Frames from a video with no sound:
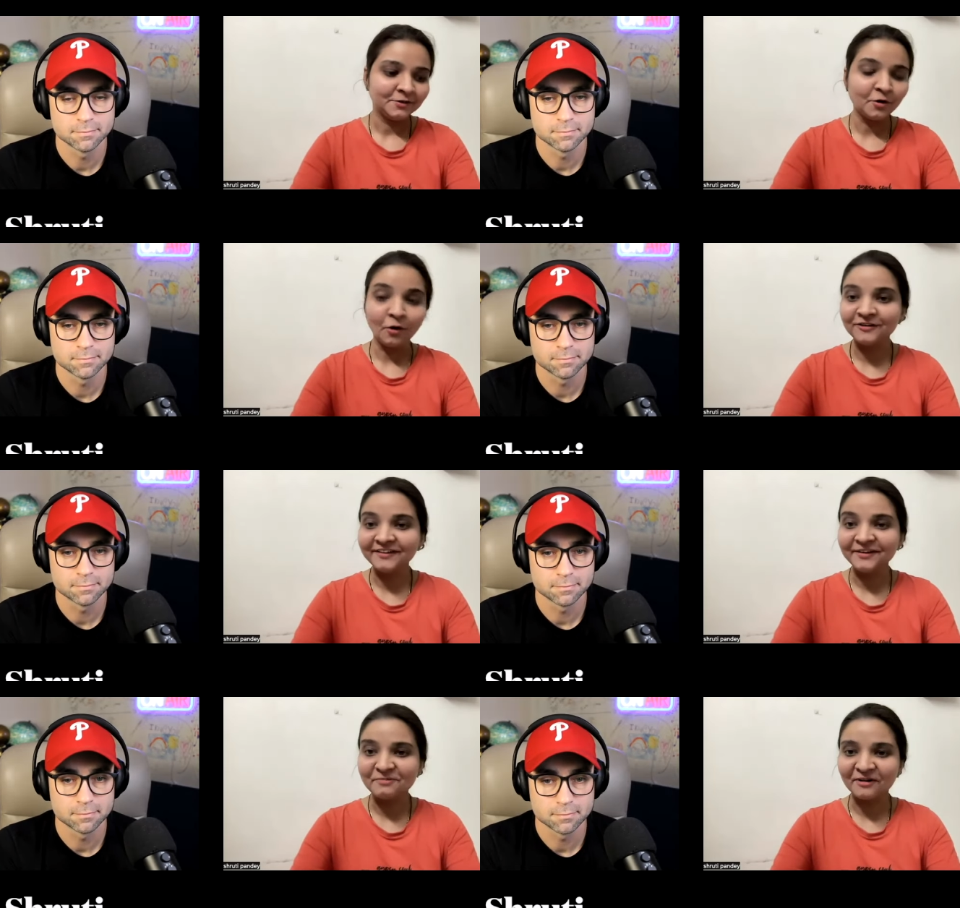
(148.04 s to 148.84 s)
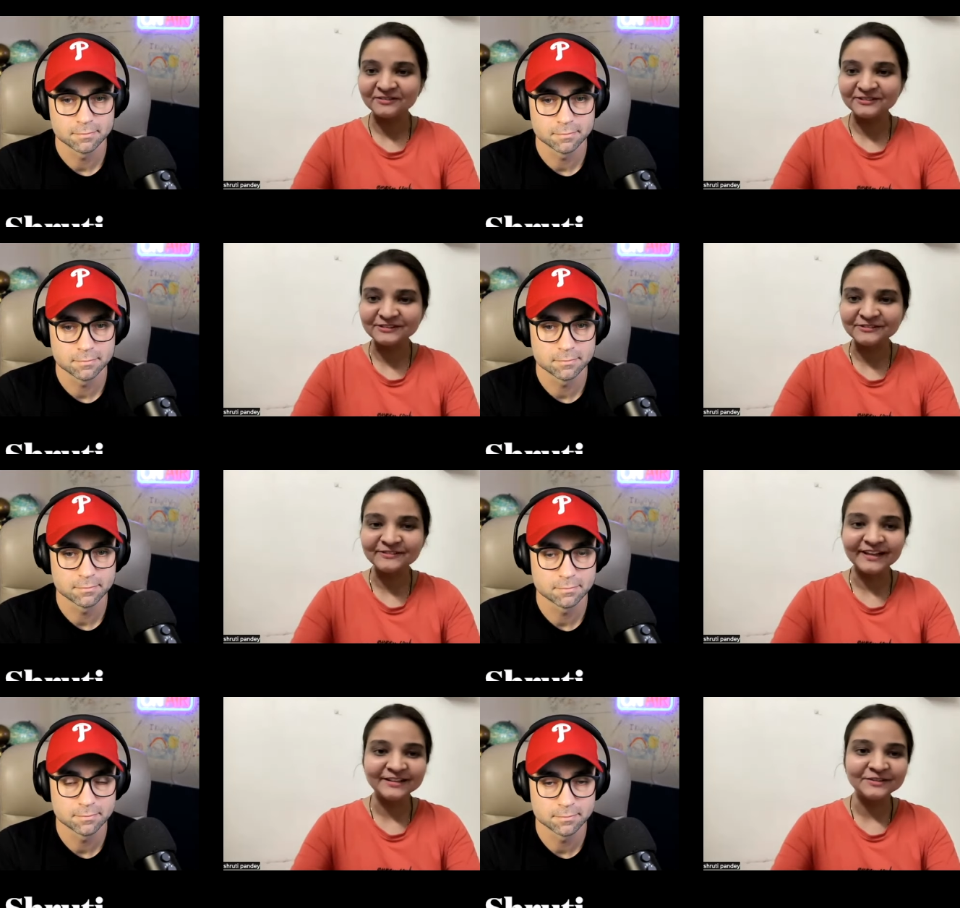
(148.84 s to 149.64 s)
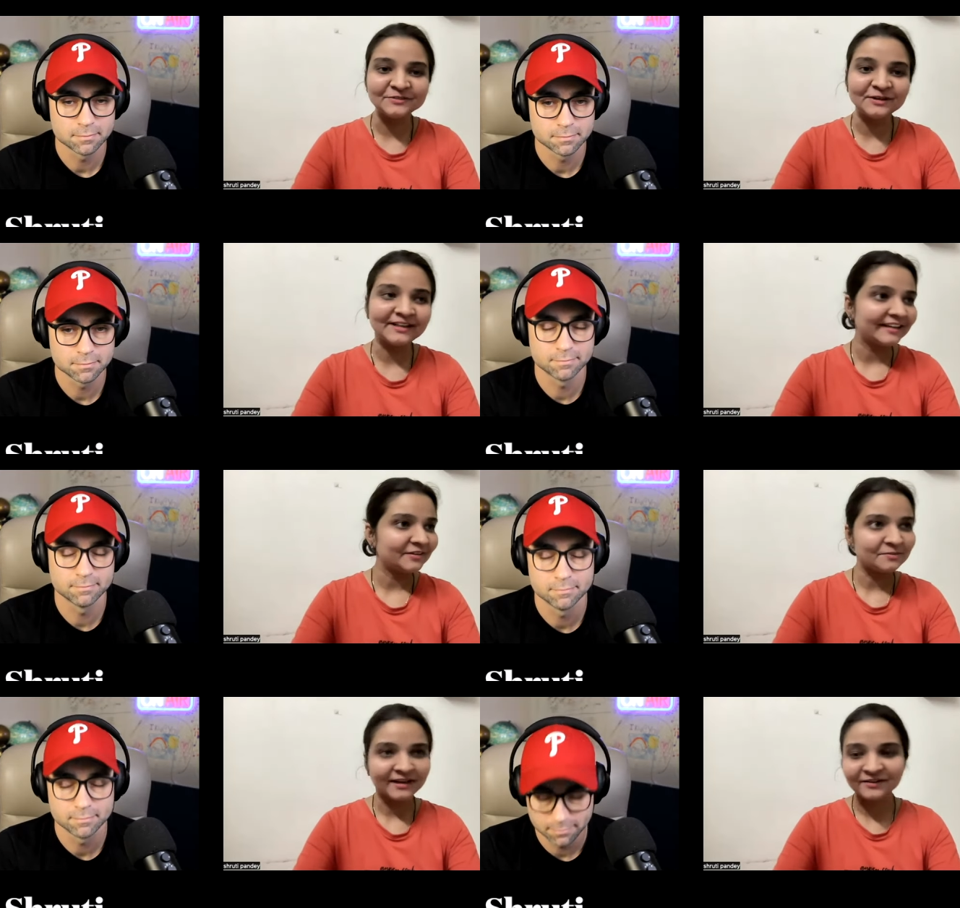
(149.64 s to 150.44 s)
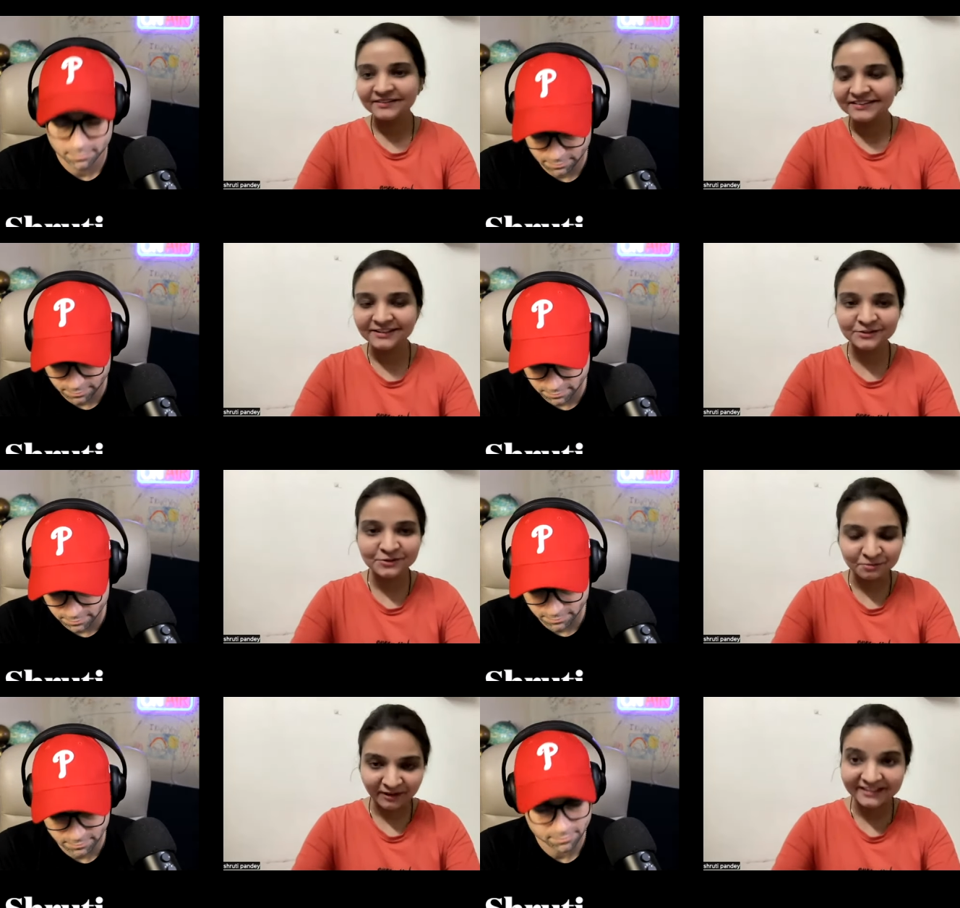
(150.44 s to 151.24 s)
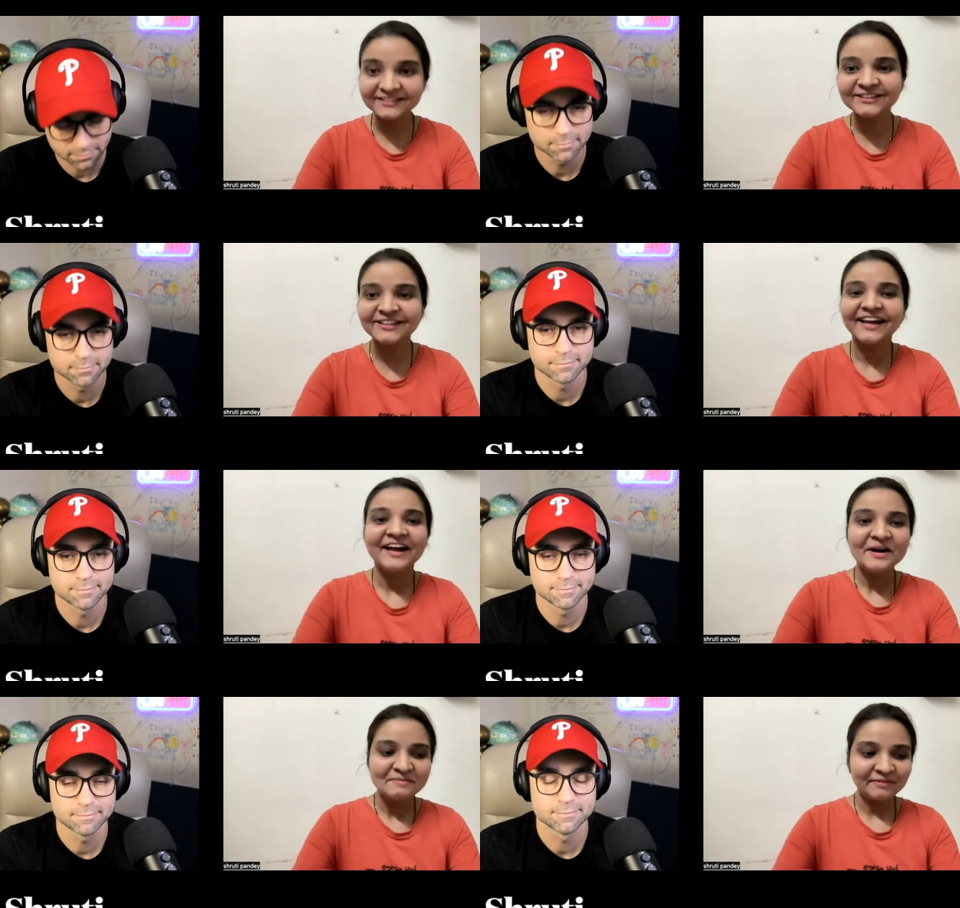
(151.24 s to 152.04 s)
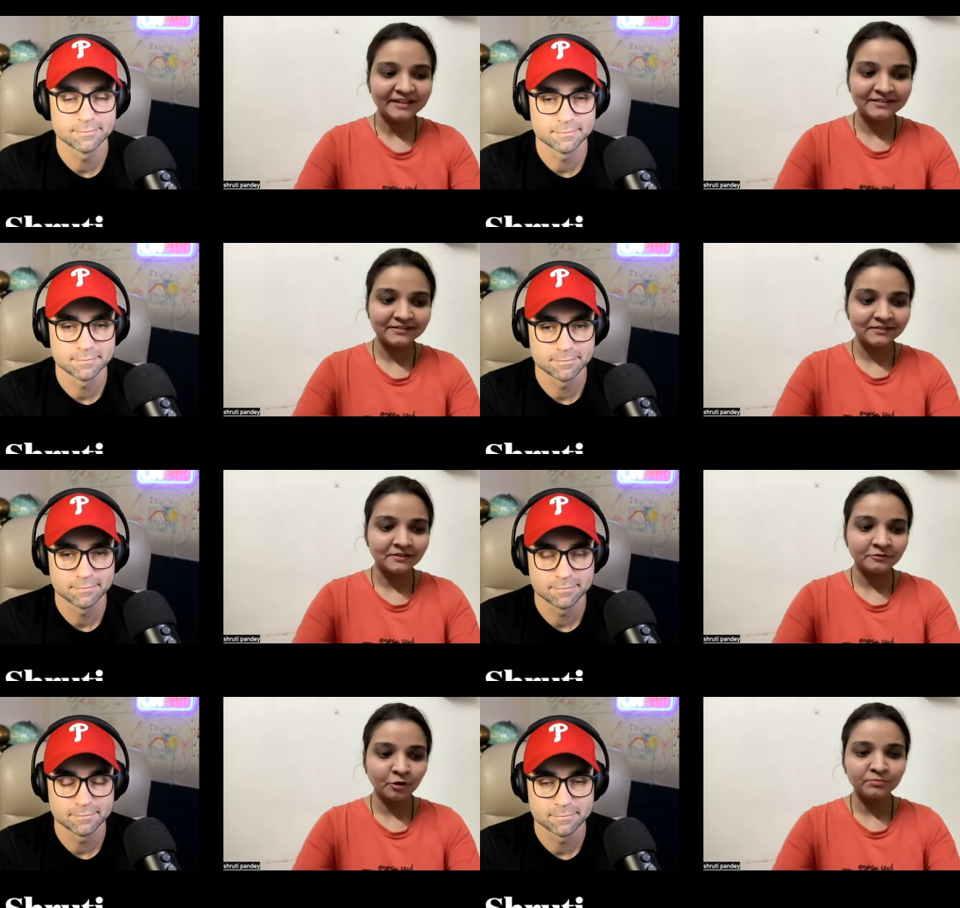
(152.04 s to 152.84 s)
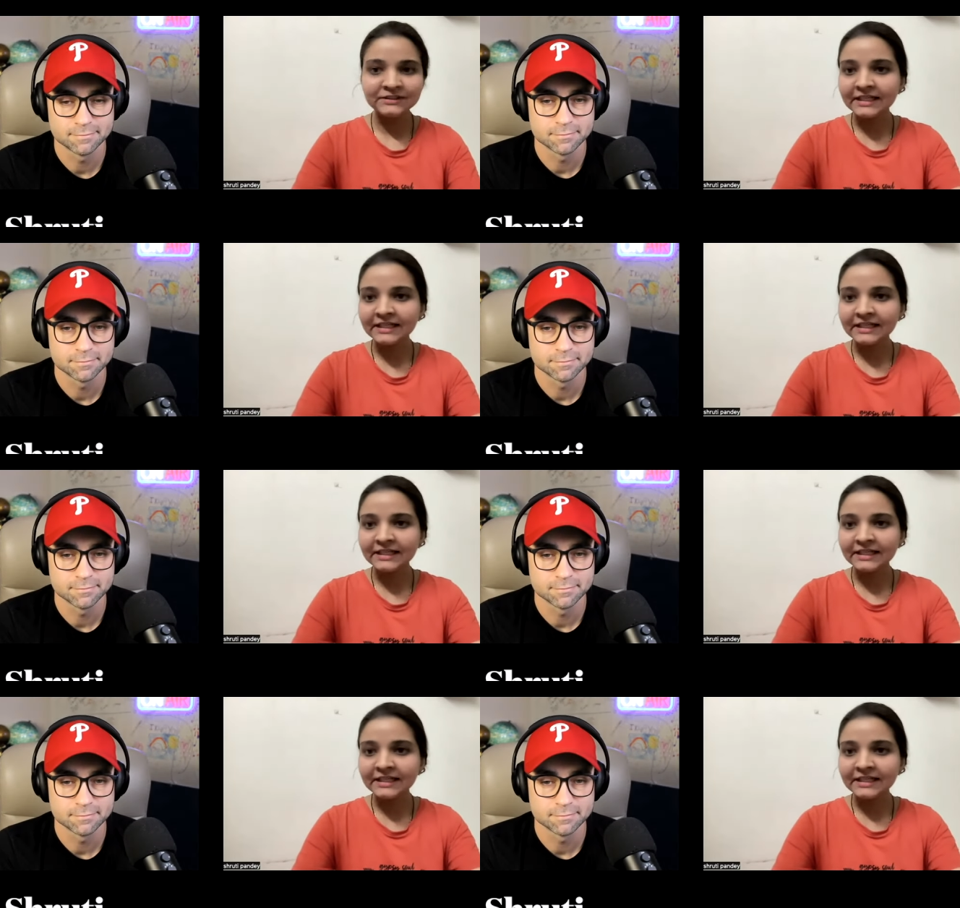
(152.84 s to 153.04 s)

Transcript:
Speaker 1: glory about you, and you were like, "Oh my God, this is too much," but from